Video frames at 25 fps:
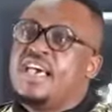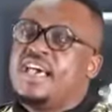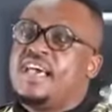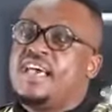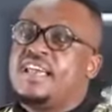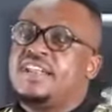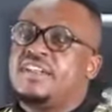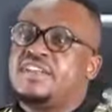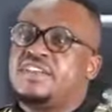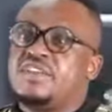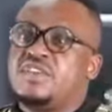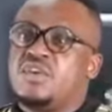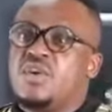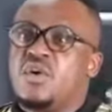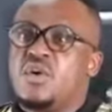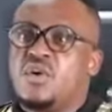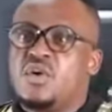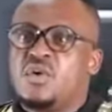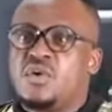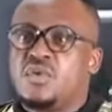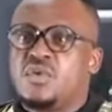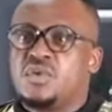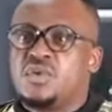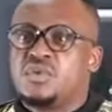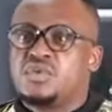And you
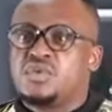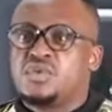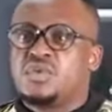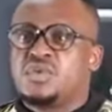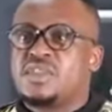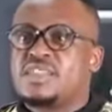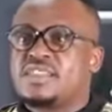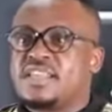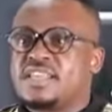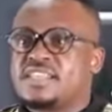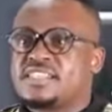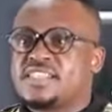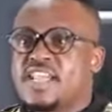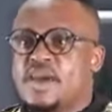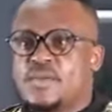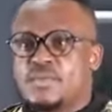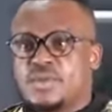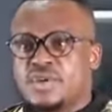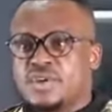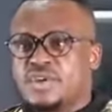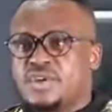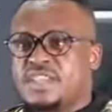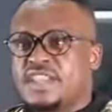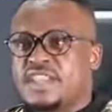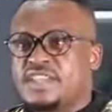know, during that
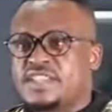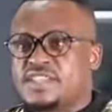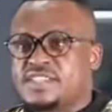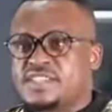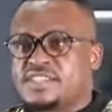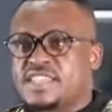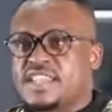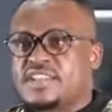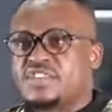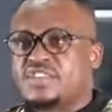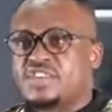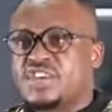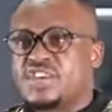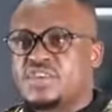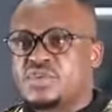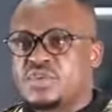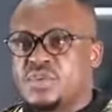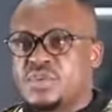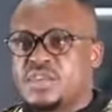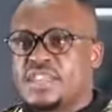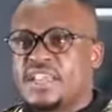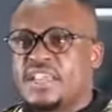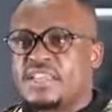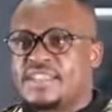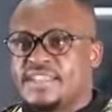time, when you get inside church,
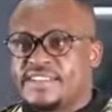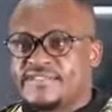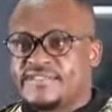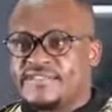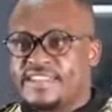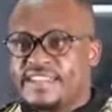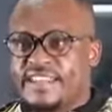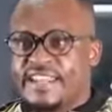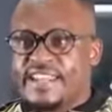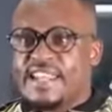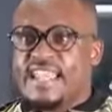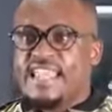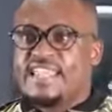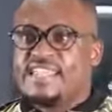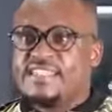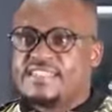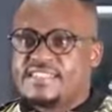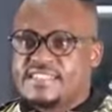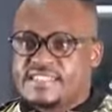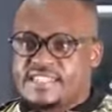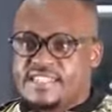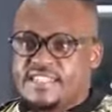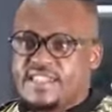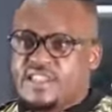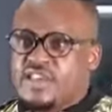you get very
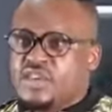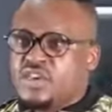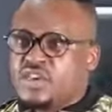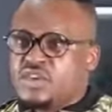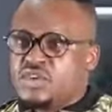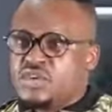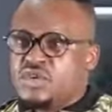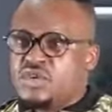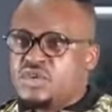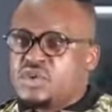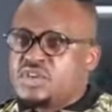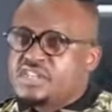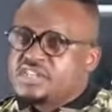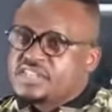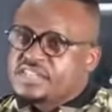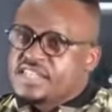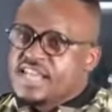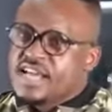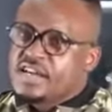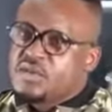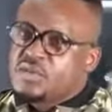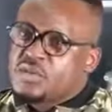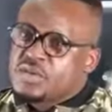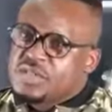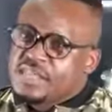late. You don't
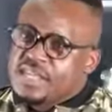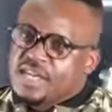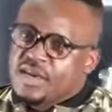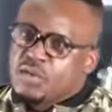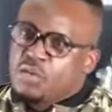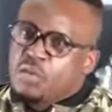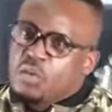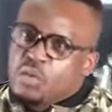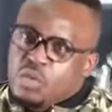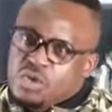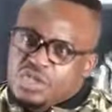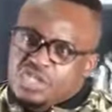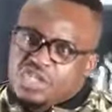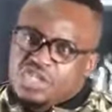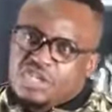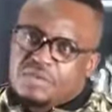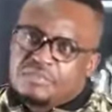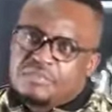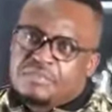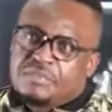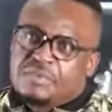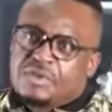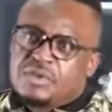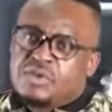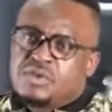start with the
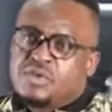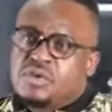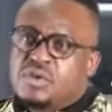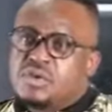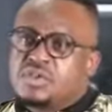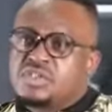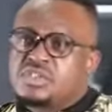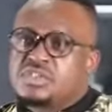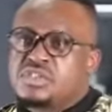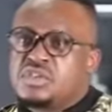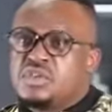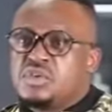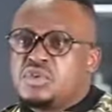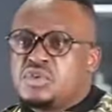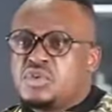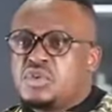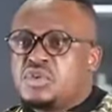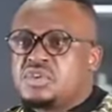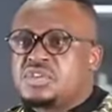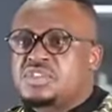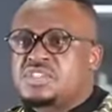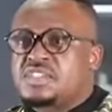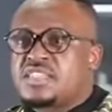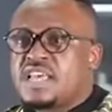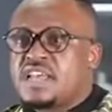worship. You don't
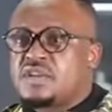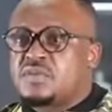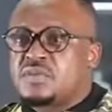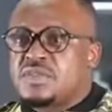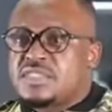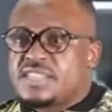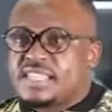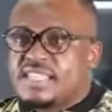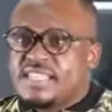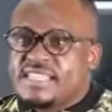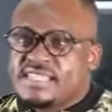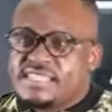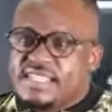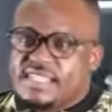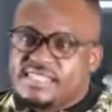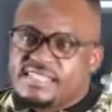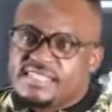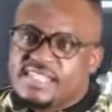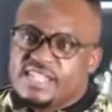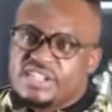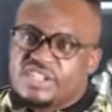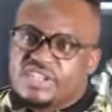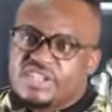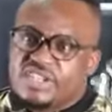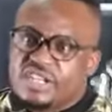start with
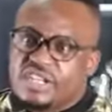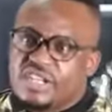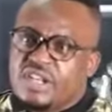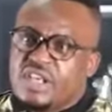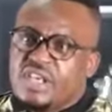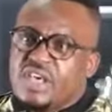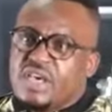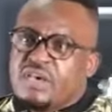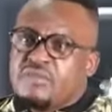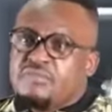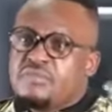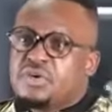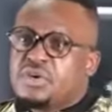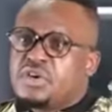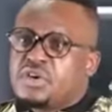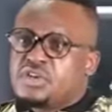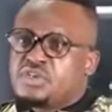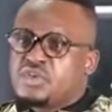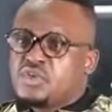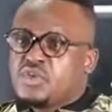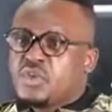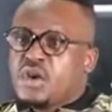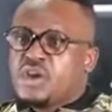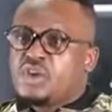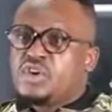intercession,
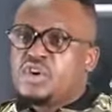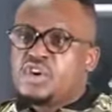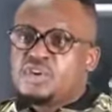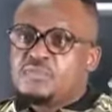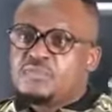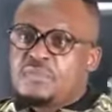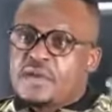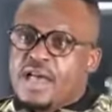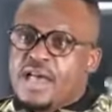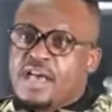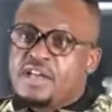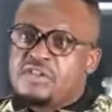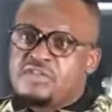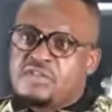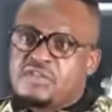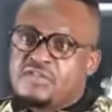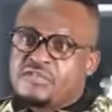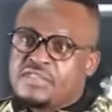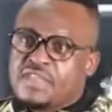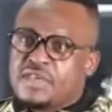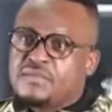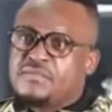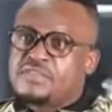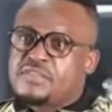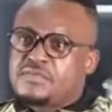because you are not part
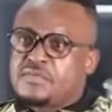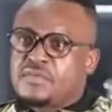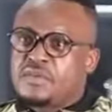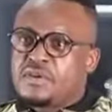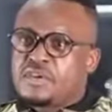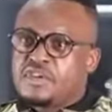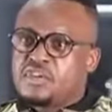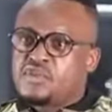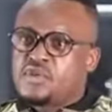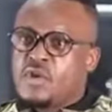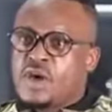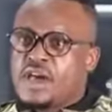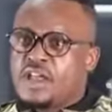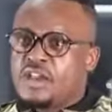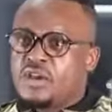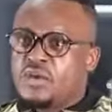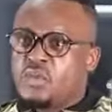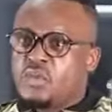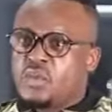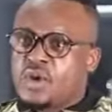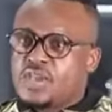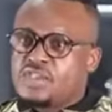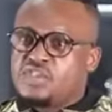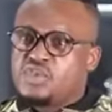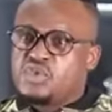of them
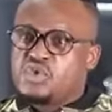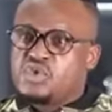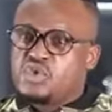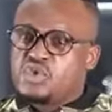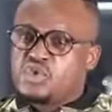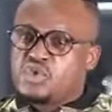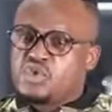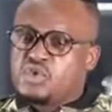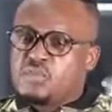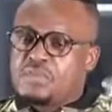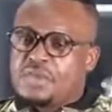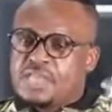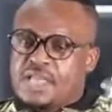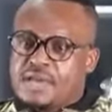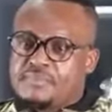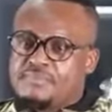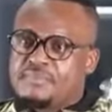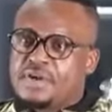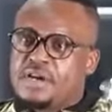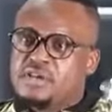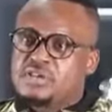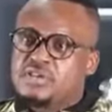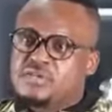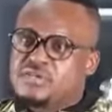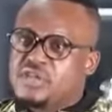spiritually. Once you
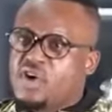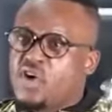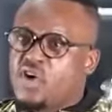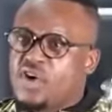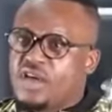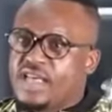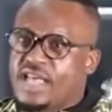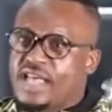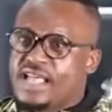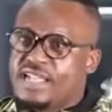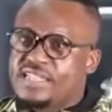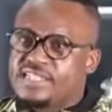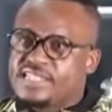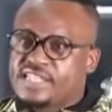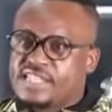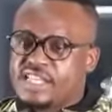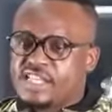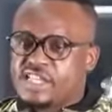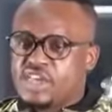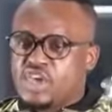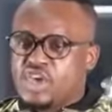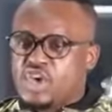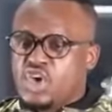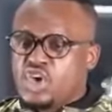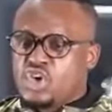become part of the
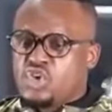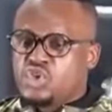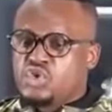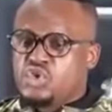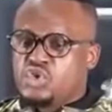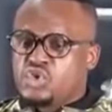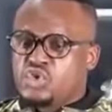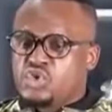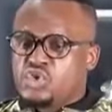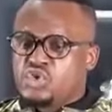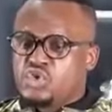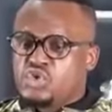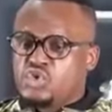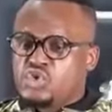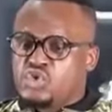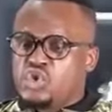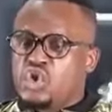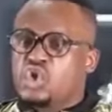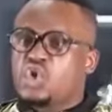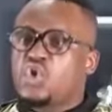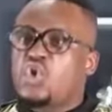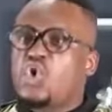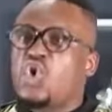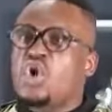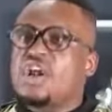occultic, you
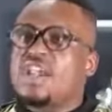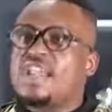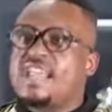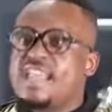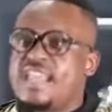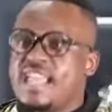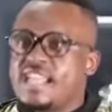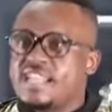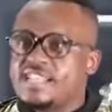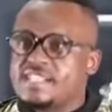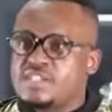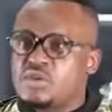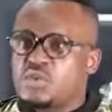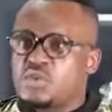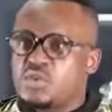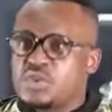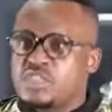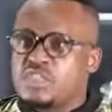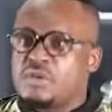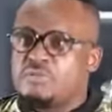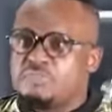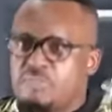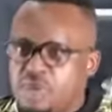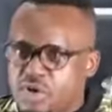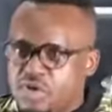don't connect
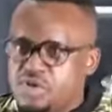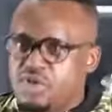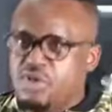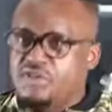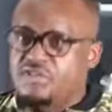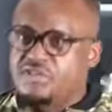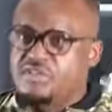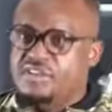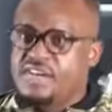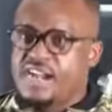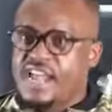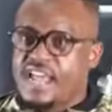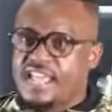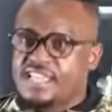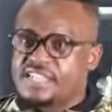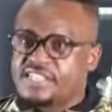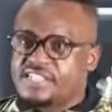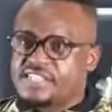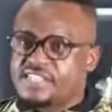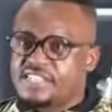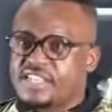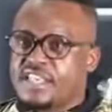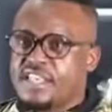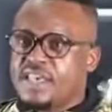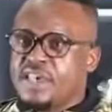with the body of
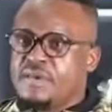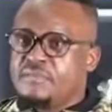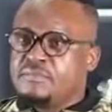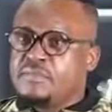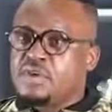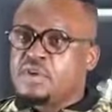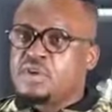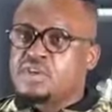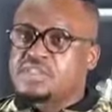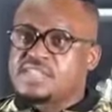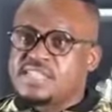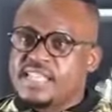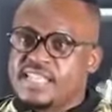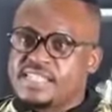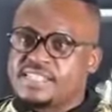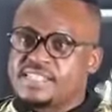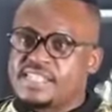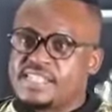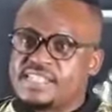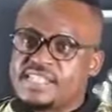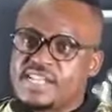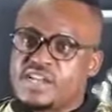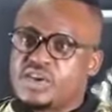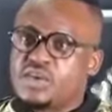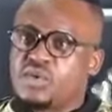Christ, because there are
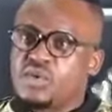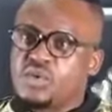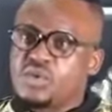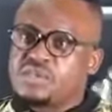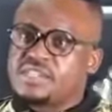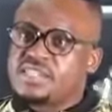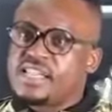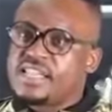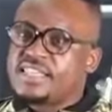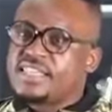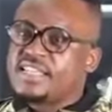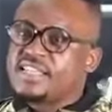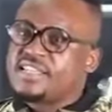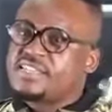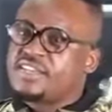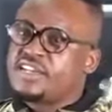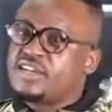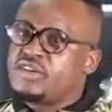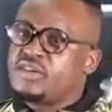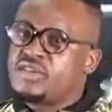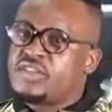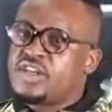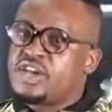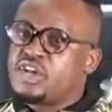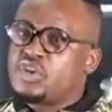certain rules that they
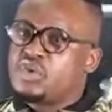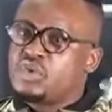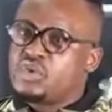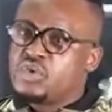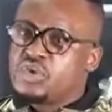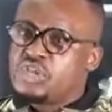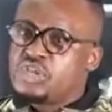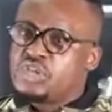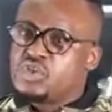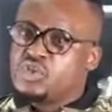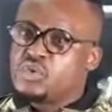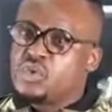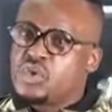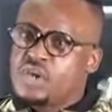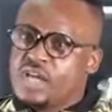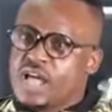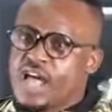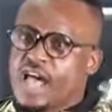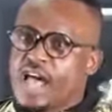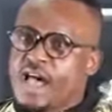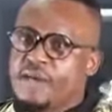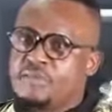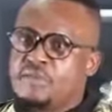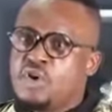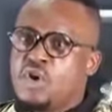tell you that you need to
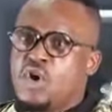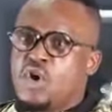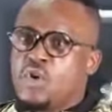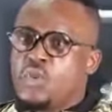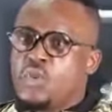come